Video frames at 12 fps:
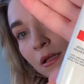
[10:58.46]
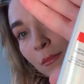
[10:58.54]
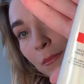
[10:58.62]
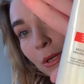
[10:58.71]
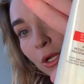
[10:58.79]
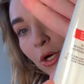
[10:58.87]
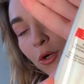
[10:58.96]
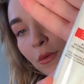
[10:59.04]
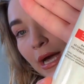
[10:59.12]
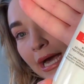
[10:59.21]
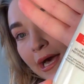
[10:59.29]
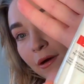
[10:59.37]

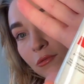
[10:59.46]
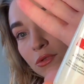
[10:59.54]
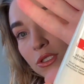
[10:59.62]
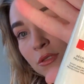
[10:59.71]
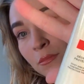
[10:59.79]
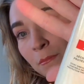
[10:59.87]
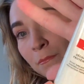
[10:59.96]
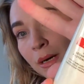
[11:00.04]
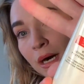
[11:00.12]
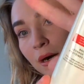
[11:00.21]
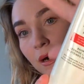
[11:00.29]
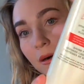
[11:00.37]
Blowout
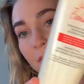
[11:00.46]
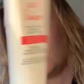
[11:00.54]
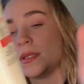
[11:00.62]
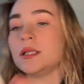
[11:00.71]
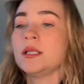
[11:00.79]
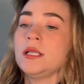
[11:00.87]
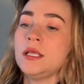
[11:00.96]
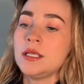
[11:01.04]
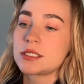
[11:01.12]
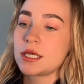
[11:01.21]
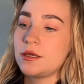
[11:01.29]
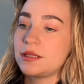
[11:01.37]
Balm.
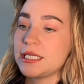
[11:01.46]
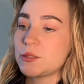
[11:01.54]
So this